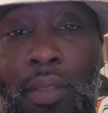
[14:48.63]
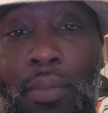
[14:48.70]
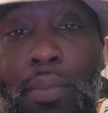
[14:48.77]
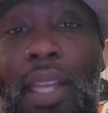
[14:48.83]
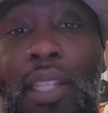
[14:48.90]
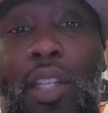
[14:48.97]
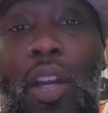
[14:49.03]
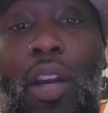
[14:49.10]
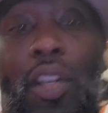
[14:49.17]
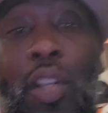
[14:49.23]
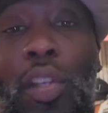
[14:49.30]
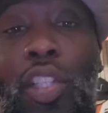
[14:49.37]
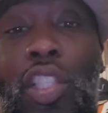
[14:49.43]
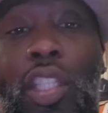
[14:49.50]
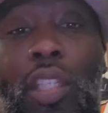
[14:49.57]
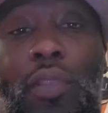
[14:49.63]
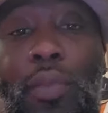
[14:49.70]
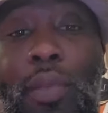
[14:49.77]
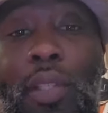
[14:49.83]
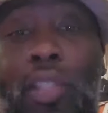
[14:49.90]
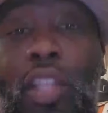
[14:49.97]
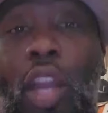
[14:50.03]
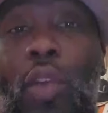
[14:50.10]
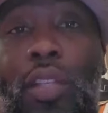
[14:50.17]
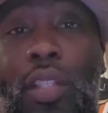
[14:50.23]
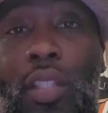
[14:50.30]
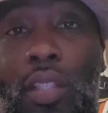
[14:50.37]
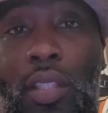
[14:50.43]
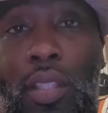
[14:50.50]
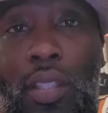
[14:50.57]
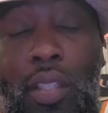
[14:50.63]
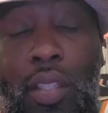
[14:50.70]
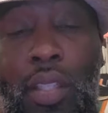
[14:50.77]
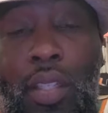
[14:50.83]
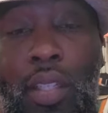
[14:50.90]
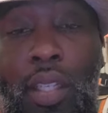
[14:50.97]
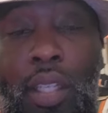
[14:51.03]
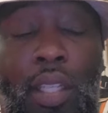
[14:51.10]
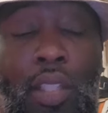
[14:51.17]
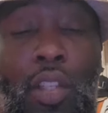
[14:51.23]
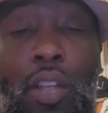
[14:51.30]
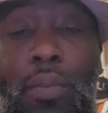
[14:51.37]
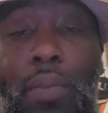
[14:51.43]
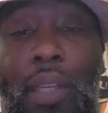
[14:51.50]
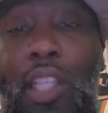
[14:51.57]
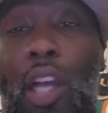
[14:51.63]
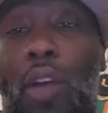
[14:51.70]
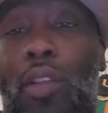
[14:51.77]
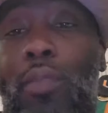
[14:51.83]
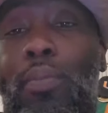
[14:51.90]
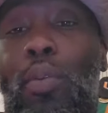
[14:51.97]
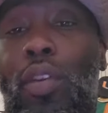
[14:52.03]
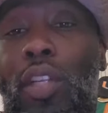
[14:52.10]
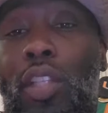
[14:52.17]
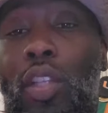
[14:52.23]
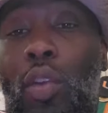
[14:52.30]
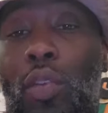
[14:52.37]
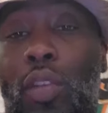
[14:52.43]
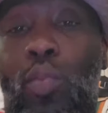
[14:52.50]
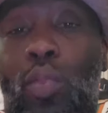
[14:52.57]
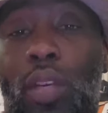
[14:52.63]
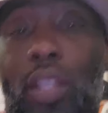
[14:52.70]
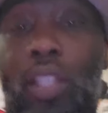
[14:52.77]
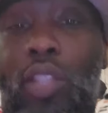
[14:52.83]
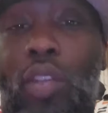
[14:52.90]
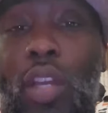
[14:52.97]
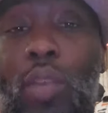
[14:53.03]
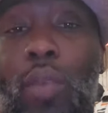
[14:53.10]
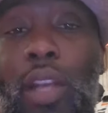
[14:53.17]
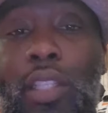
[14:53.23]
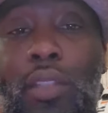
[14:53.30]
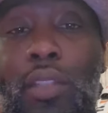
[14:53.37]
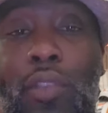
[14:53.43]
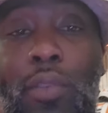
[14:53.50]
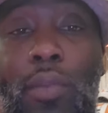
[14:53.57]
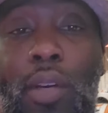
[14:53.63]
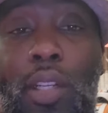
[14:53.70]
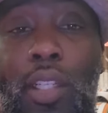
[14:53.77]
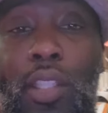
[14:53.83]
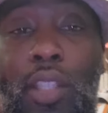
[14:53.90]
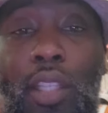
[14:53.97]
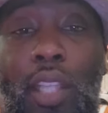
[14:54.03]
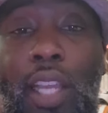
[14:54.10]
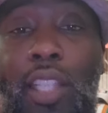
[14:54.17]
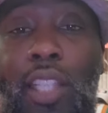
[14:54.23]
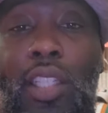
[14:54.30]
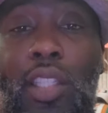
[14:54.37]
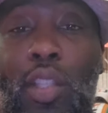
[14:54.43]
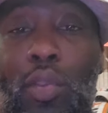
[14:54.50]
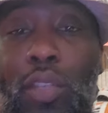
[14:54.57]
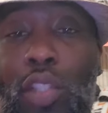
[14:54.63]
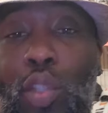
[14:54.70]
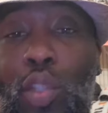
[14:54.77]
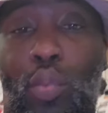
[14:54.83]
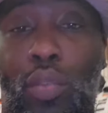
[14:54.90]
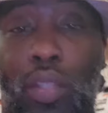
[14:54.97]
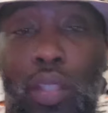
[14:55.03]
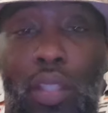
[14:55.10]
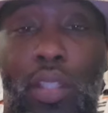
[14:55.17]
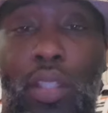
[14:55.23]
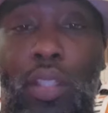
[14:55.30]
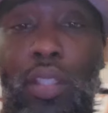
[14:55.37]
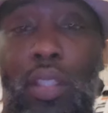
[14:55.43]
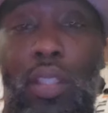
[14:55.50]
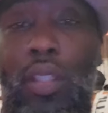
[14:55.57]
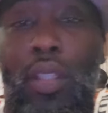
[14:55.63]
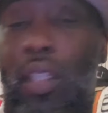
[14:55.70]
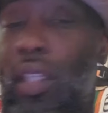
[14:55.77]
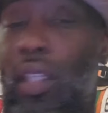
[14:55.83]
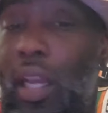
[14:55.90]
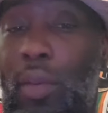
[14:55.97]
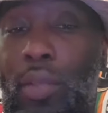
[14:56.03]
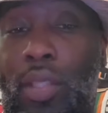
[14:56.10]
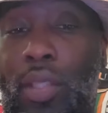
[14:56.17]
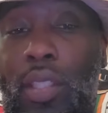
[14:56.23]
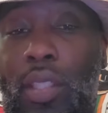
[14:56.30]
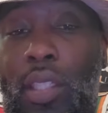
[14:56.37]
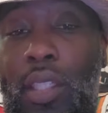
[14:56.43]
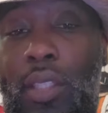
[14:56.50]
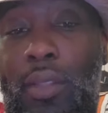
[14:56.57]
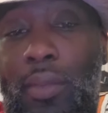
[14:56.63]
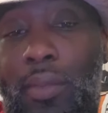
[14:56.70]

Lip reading: Big Dog know his shit from the 30s. So Big Dog was born in 31. He started watching football in 1932. And that was it.